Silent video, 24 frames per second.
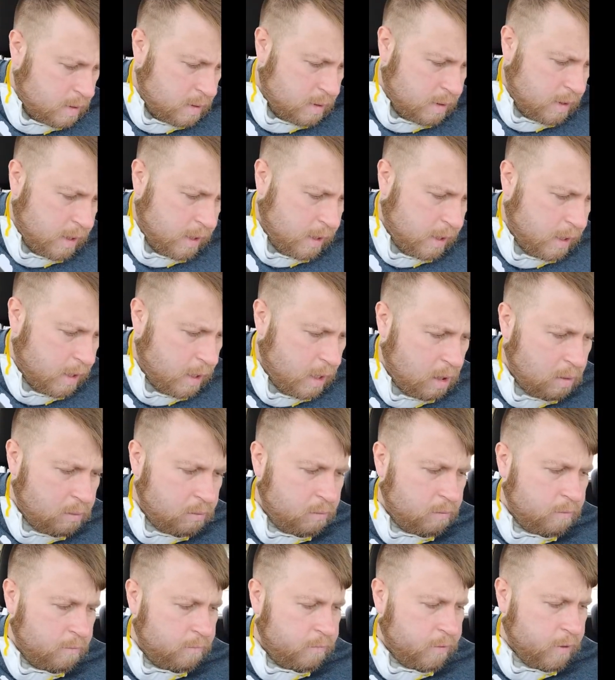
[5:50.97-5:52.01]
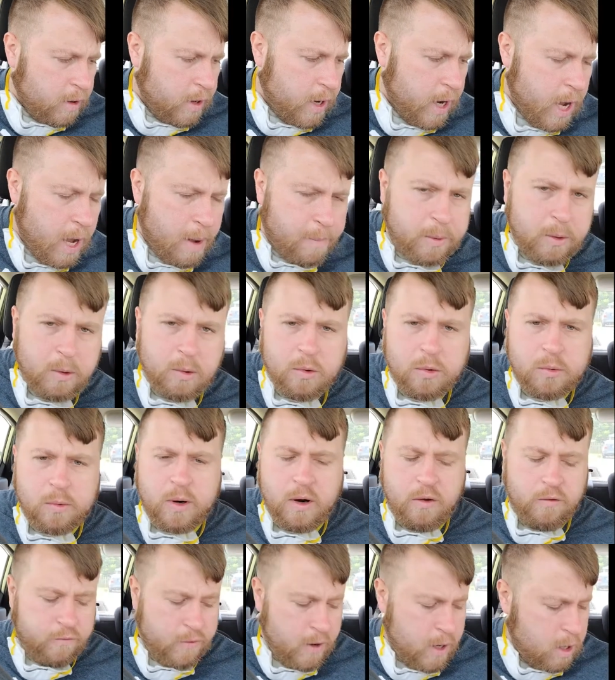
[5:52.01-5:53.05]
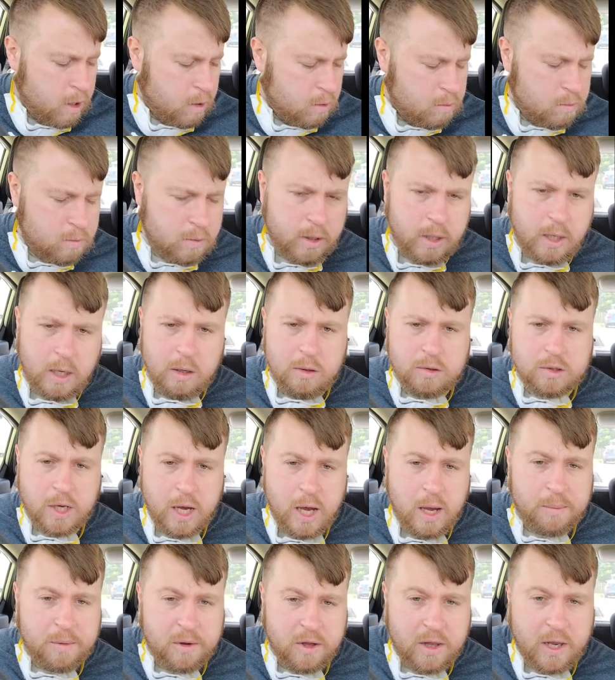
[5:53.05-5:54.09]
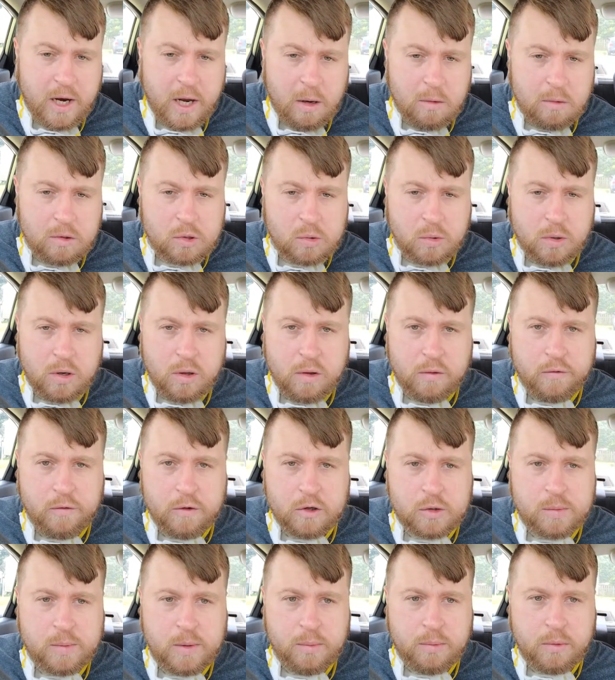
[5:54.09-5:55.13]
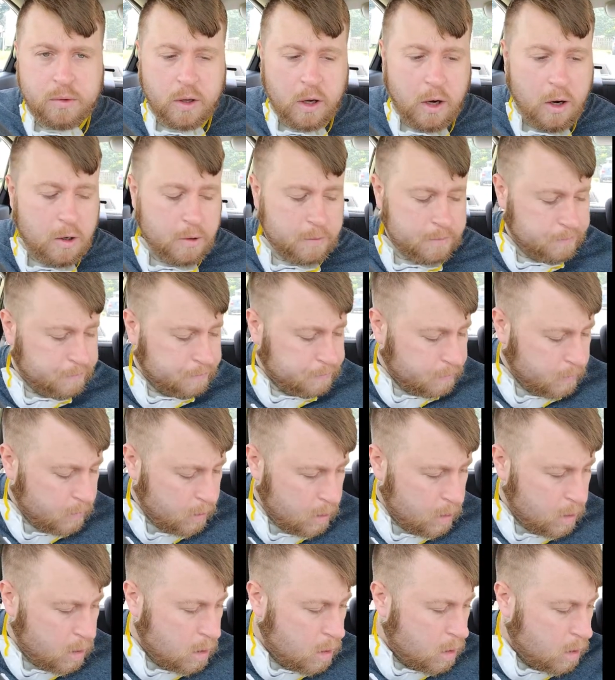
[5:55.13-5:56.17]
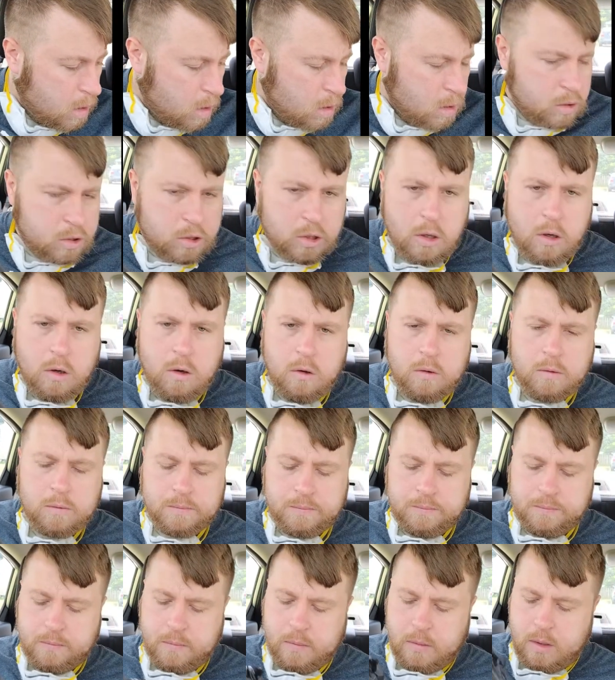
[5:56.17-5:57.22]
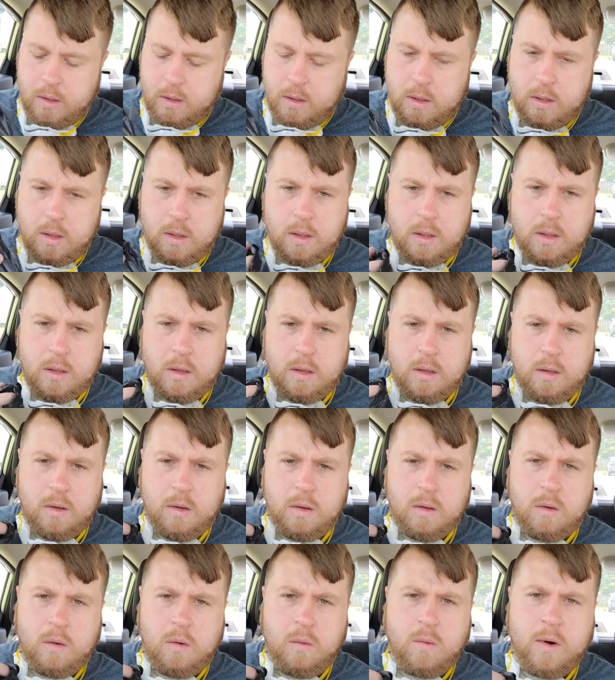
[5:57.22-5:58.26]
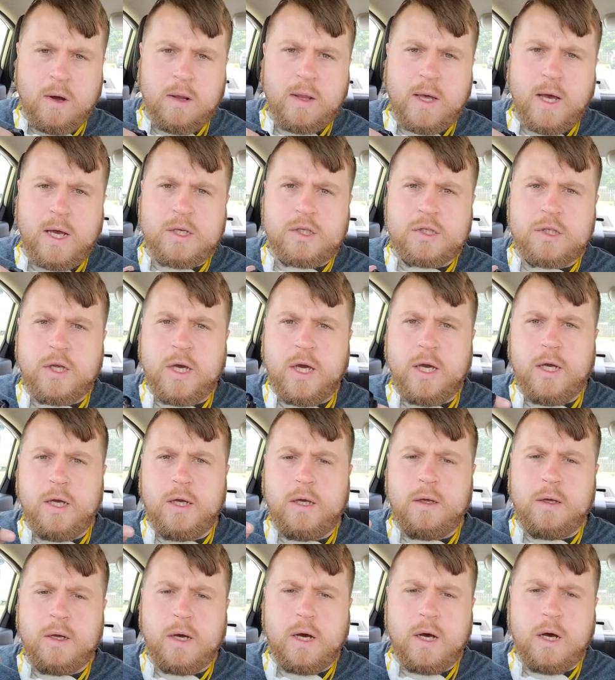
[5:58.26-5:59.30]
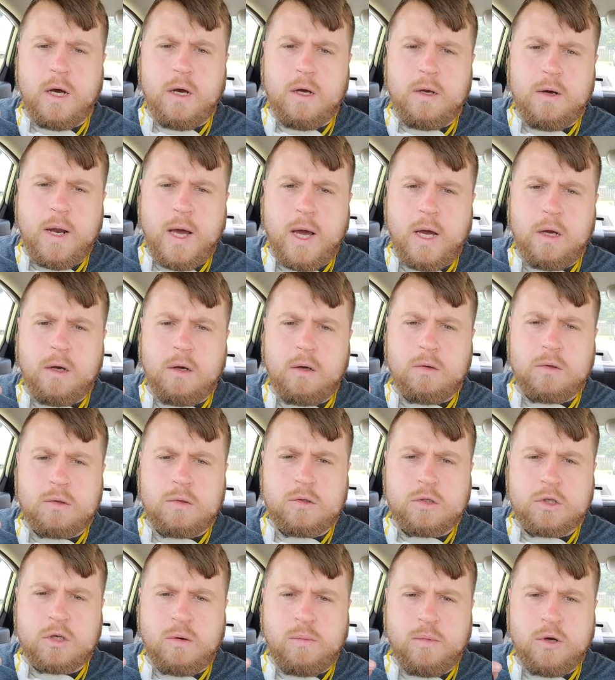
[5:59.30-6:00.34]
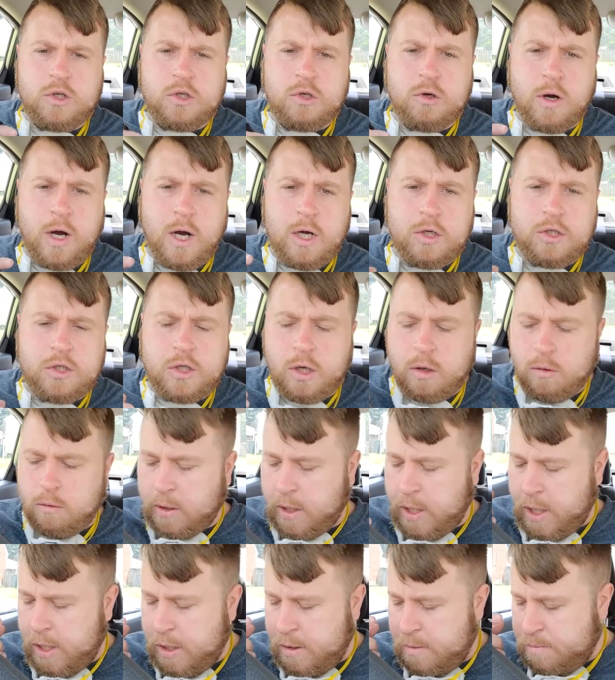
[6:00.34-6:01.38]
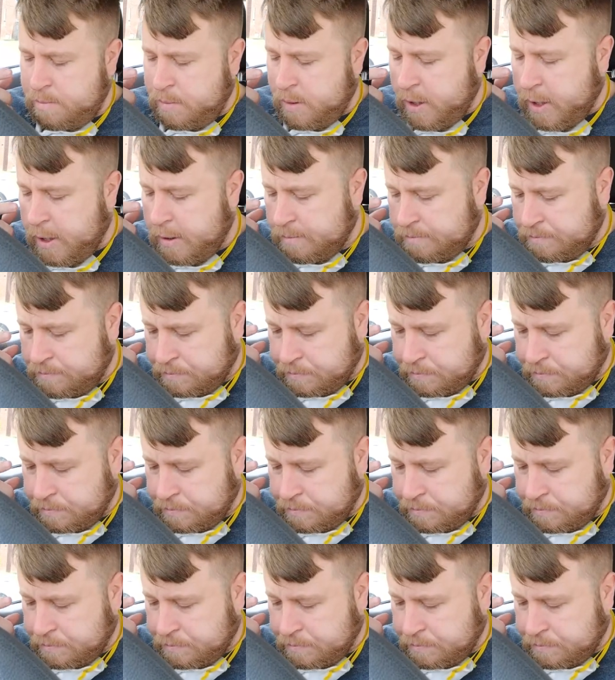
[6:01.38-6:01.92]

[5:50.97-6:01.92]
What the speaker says: And I'm very happy with what I found, and I was happy that I was one of the first people there. So one last thing, not so much garage sale related, but